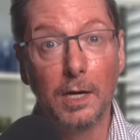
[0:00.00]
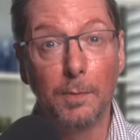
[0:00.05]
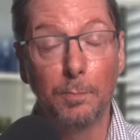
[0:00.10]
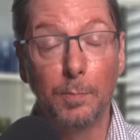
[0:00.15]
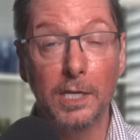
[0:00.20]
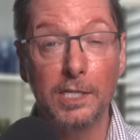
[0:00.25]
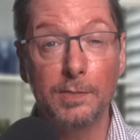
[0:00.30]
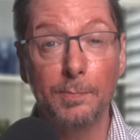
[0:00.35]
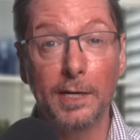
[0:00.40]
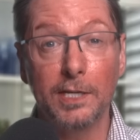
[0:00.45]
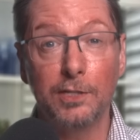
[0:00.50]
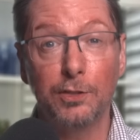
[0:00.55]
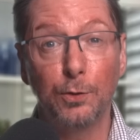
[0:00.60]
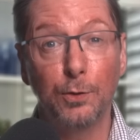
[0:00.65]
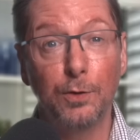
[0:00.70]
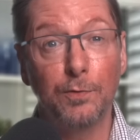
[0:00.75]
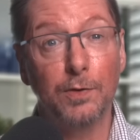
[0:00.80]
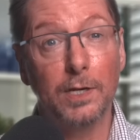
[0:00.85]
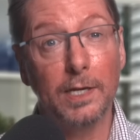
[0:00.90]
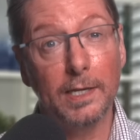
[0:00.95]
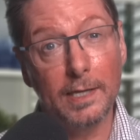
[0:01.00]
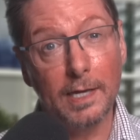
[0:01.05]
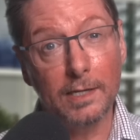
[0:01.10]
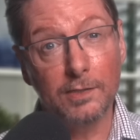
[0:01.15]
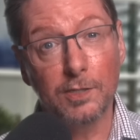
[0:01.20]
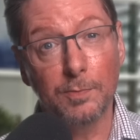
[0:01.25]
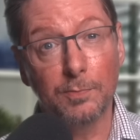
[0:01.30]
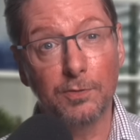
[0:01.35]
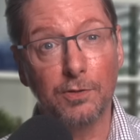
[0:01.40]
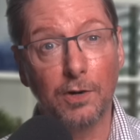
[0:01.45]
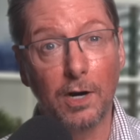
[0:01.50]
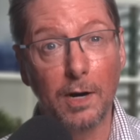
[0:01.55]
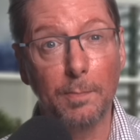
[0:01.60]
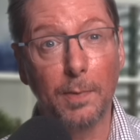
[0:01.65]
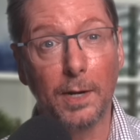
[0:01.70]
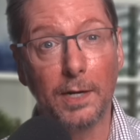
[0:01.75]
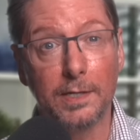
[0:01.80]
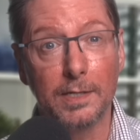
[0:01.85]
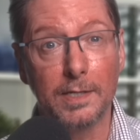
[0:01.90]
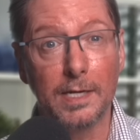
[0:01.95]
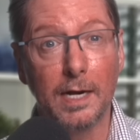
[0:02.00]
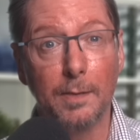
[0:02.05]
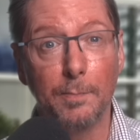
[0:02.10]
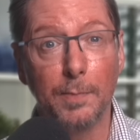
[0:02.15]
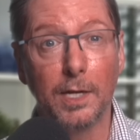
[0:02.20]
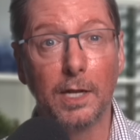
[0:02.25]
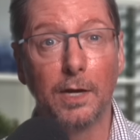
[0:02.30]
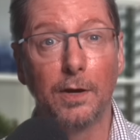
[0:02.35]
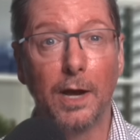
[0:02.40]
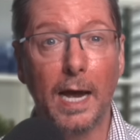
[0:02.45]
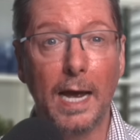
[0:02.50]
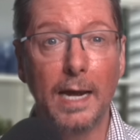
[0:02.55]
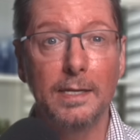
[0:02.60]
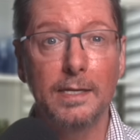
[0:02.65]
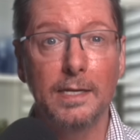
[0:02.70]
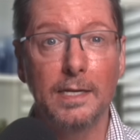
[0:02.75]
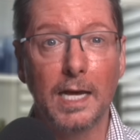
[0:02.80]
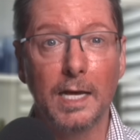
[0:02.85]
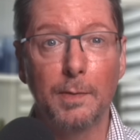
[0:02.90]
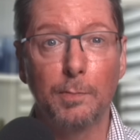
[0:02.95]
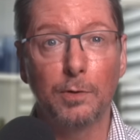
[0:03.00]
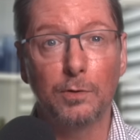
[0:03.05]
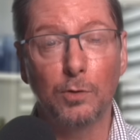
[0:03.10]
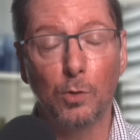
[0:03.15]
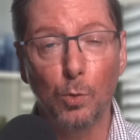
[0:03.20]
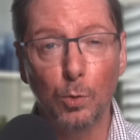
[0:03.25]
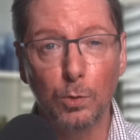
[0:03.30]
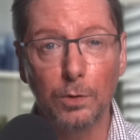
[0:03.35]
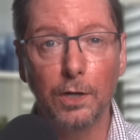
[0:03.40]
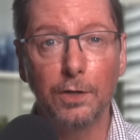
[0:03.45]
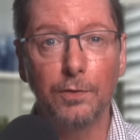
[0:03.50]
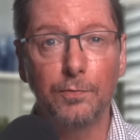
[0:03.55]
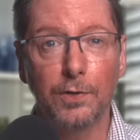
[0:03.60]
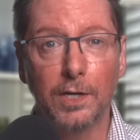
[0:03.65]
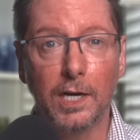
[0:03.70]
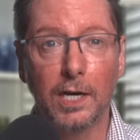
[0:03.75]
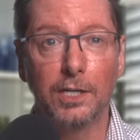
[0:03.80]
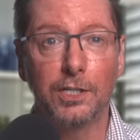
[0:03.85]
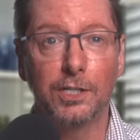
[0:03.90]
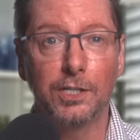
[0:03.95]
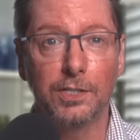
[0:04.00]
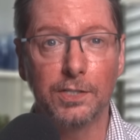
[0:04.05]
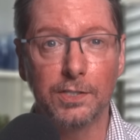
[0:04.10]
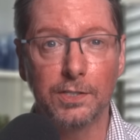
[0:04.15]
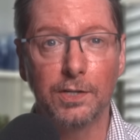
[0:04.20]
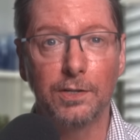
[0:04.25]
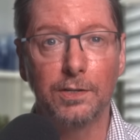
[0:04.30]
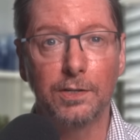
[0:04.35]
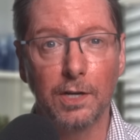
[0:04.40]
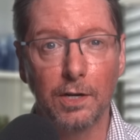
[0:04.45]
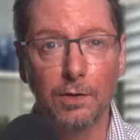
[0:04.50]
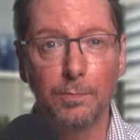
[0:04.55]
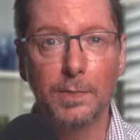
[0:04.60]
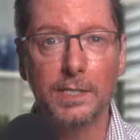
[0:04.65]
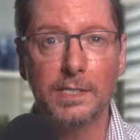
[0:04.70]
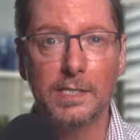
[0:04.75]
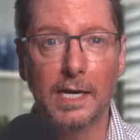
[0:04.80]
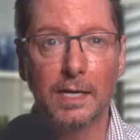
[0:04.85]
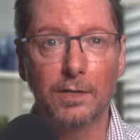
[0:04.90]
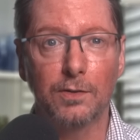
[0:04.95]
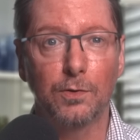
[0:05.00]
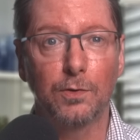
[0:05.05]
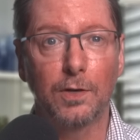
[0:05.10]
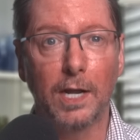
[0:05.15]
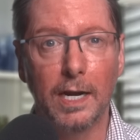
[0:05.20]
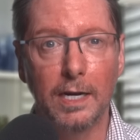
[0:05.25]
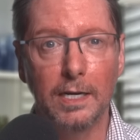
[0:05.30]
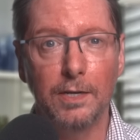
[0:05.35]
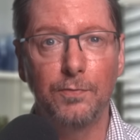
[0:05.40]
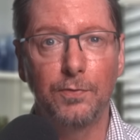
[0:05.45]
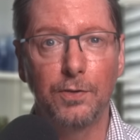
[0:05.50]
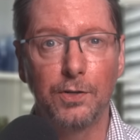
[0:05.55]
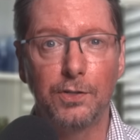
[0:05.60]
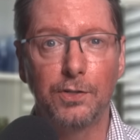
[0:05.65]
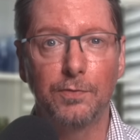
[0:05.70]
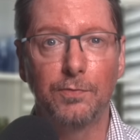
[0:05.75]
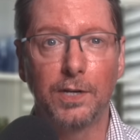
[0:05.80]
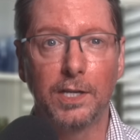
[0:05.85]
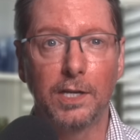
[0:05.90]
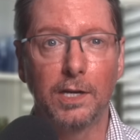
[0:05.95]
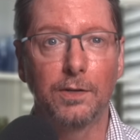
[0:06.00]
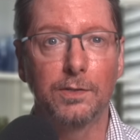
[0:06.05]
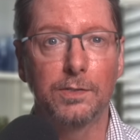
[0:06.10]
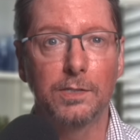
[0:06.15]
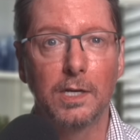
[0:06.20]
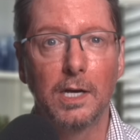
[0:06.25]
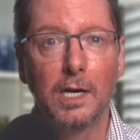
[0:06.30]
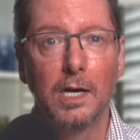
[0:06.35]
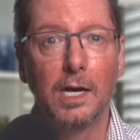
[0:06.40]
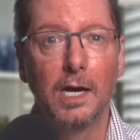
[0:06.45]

Please make sure you've clicked that subscribe button down below and enabled all notifications so you don't miss out on any future videos.